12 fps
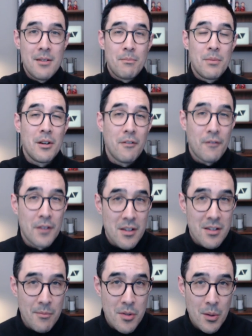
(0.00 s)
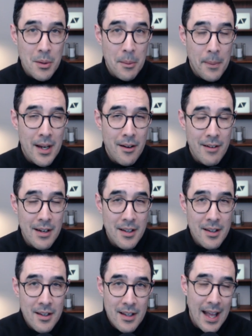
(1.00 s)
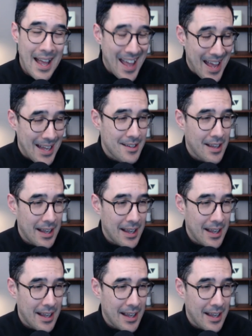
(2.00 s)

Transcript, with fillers: but for the subsequent period ahead.